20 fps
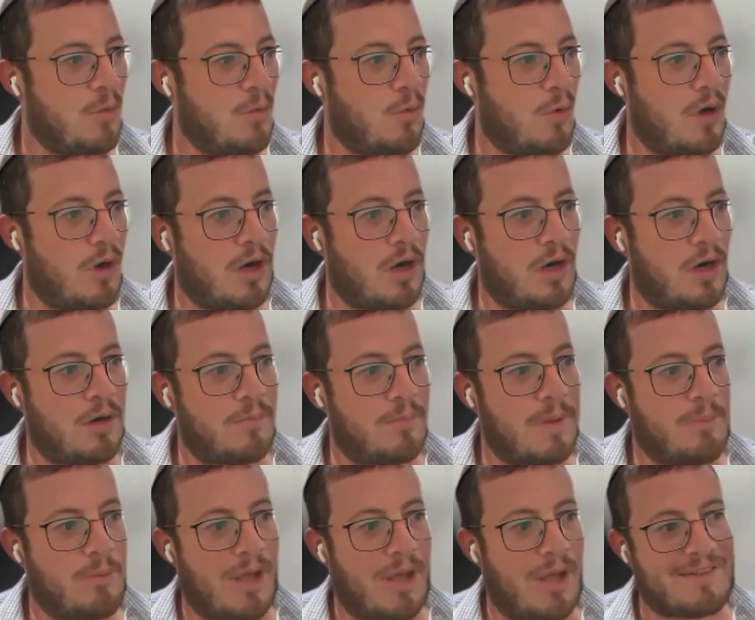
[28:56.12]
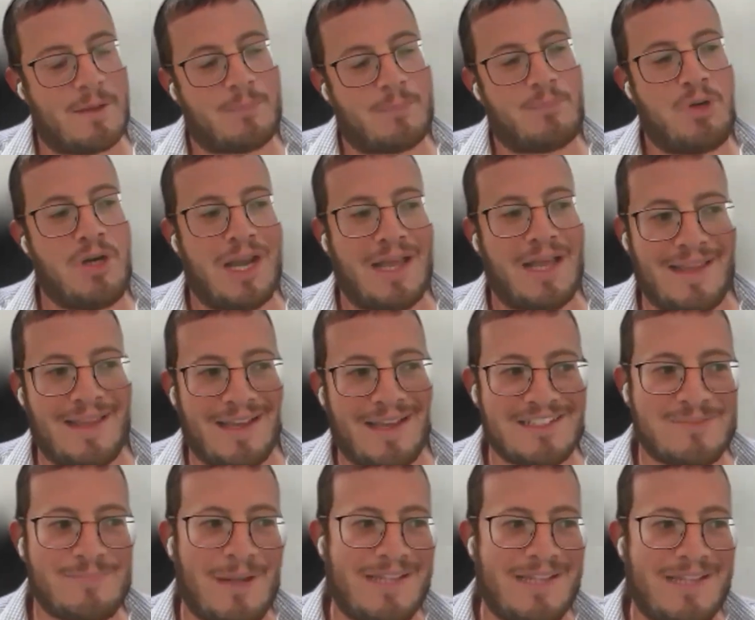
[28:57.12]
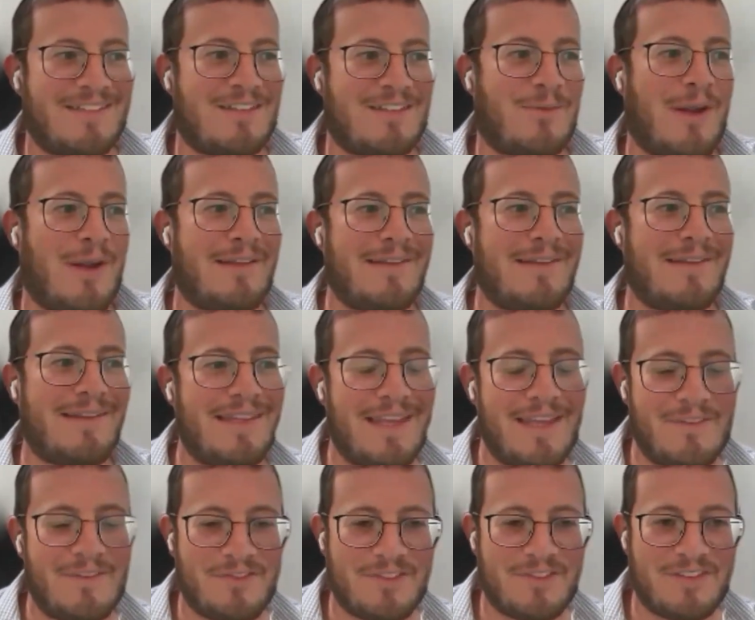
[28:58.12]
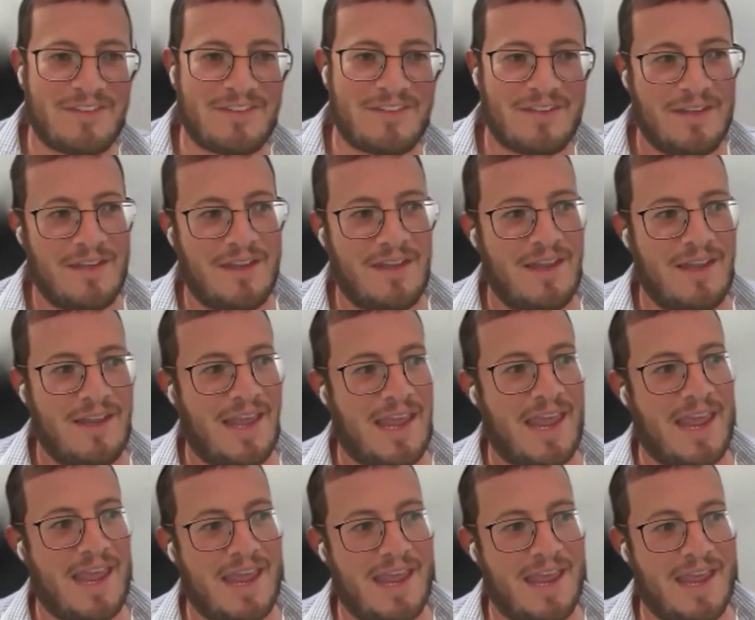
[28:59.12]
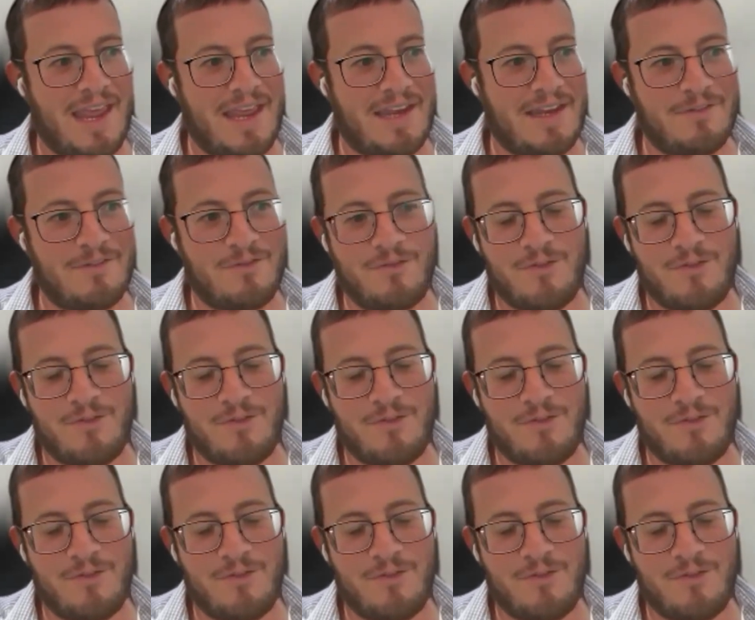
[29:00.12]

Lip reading: where people ask about pre-aliyah expenses around lifts and